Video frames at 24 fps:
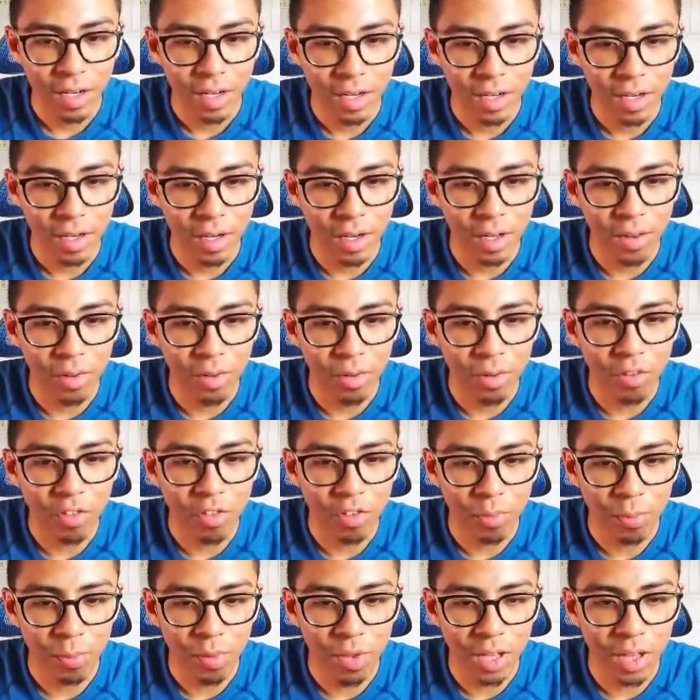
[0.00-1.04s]
Alright, Louie,
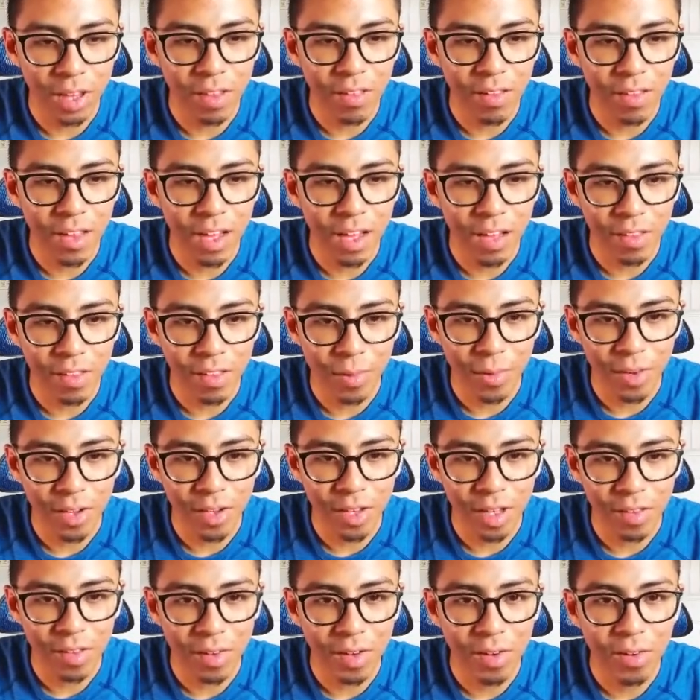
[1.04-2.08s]
just pluck these guys. Come
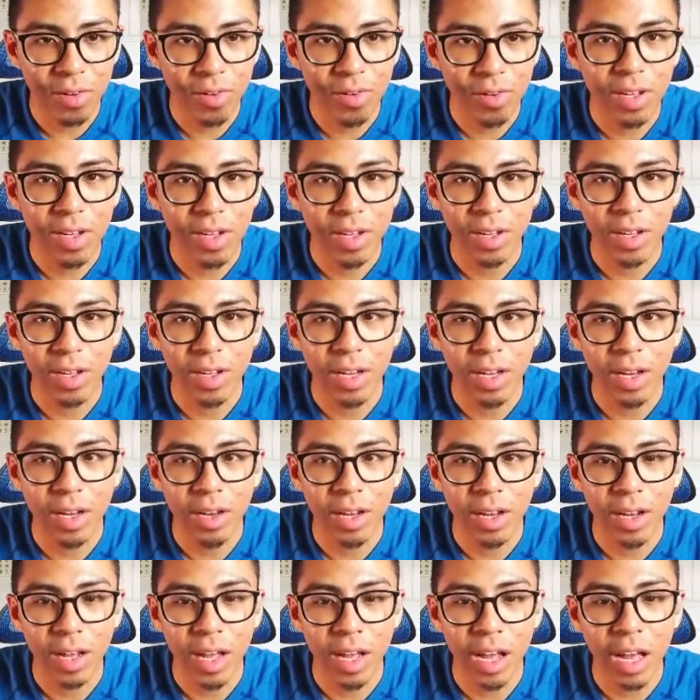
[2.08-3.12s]
on, let's go.
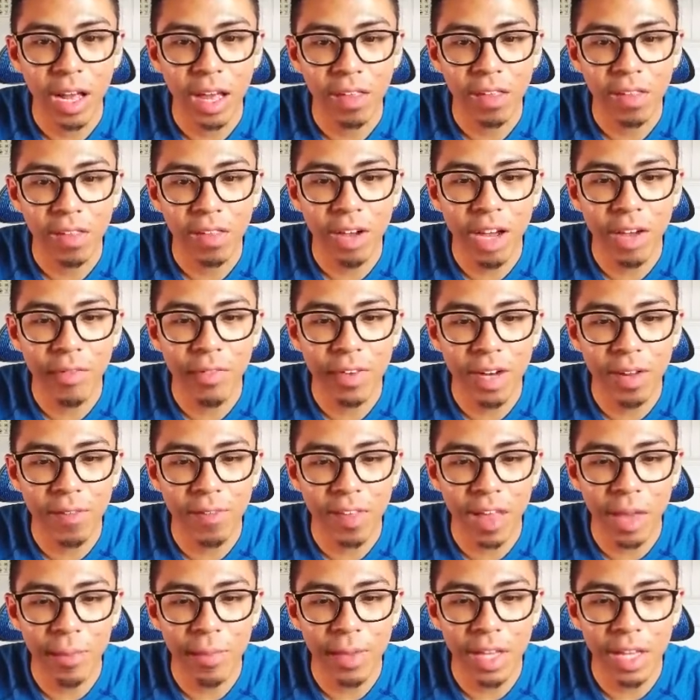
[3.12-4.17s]
I still have enough
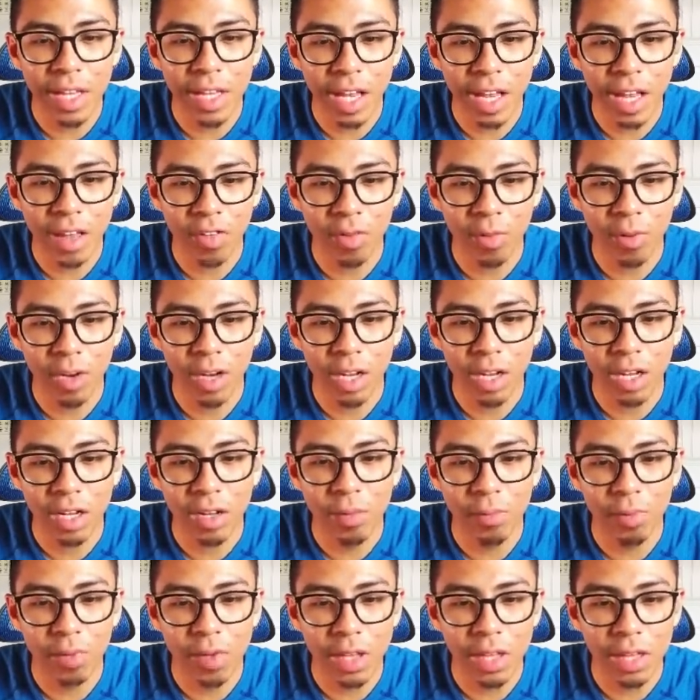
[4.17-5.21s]
time in the day, so we're not
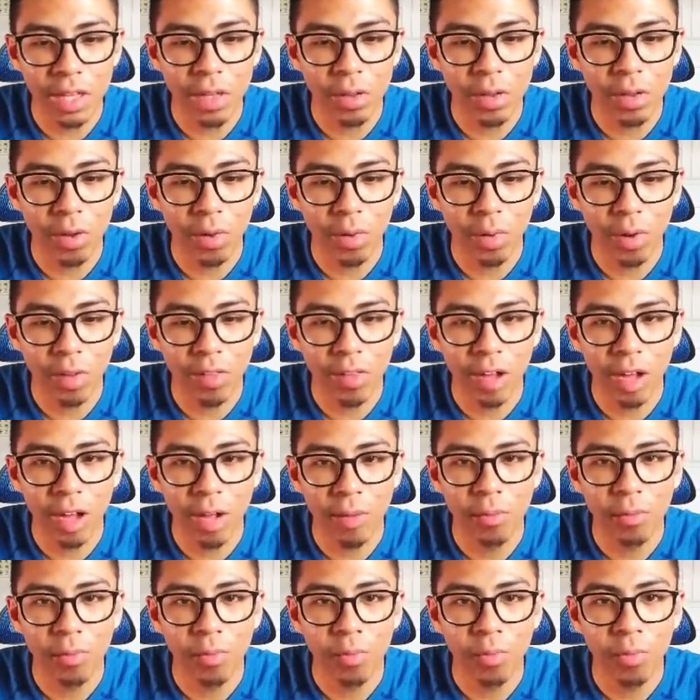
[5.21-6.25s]
completely low on
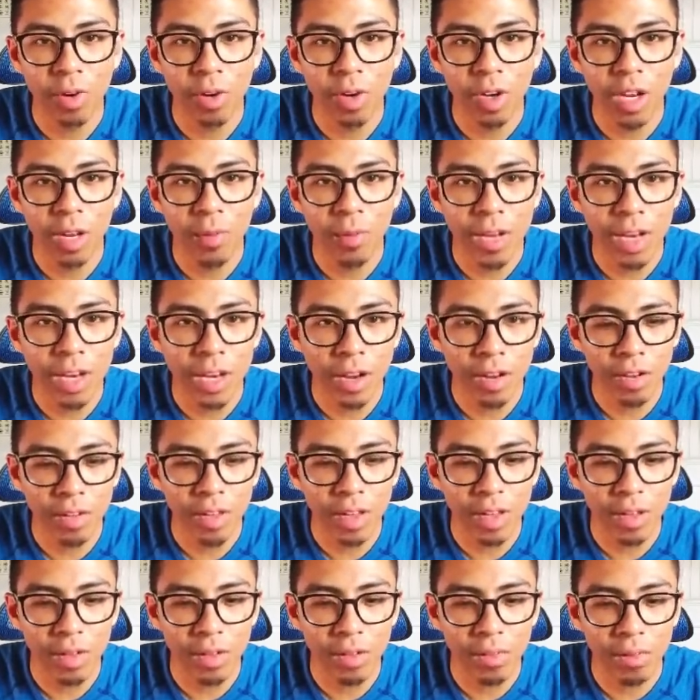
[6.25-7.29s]
time. We're going to be
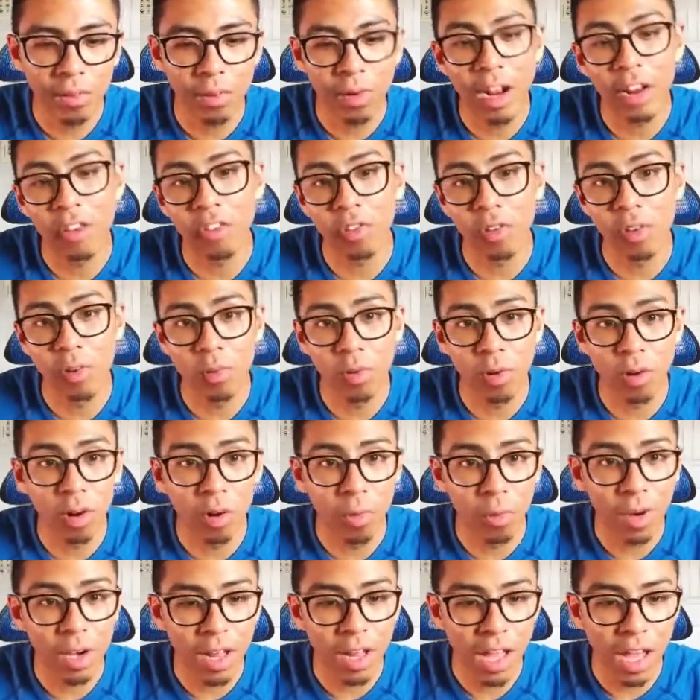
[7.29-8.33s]
nearly, or actually, we're
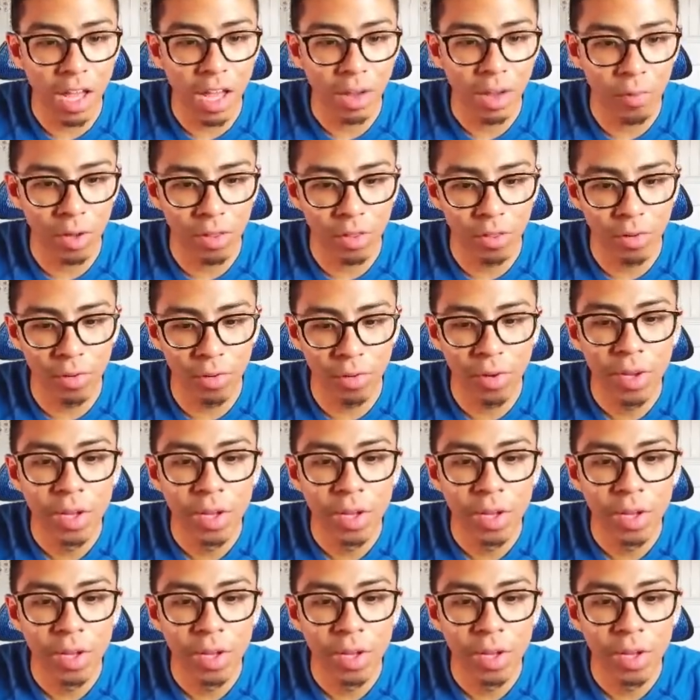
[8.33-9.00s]
already halfway through.